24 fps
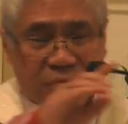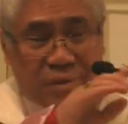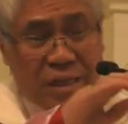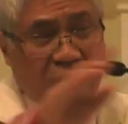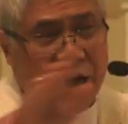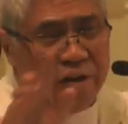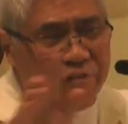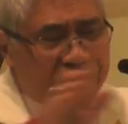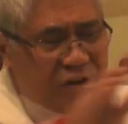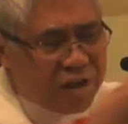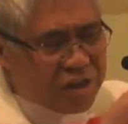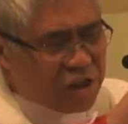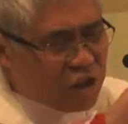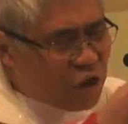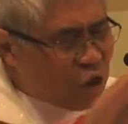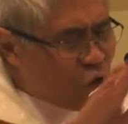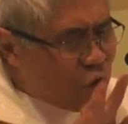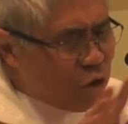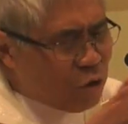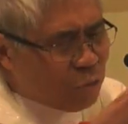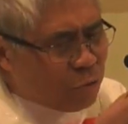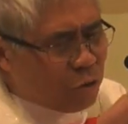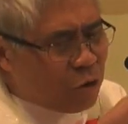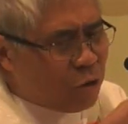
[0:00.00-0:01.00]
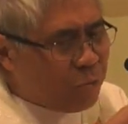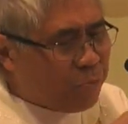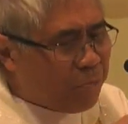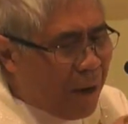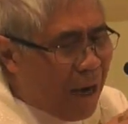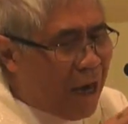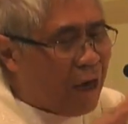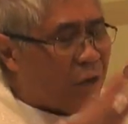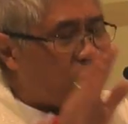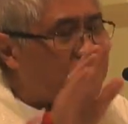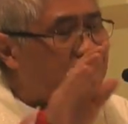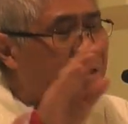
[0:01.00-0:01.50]
Death has no more
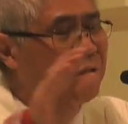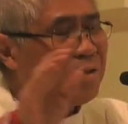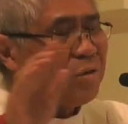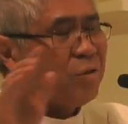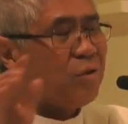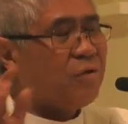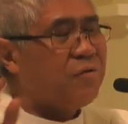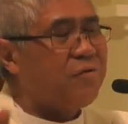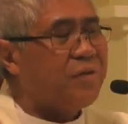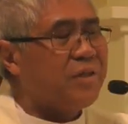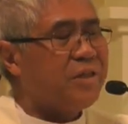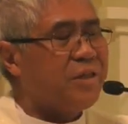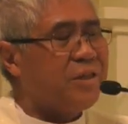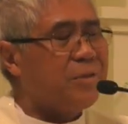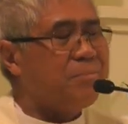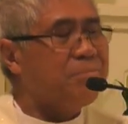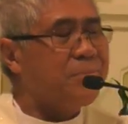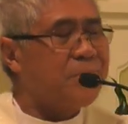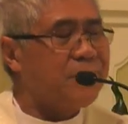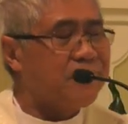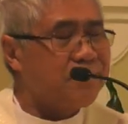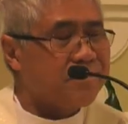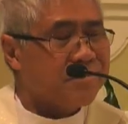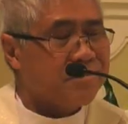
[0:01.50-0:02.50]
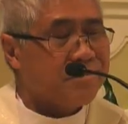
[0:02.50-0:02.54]
power over him.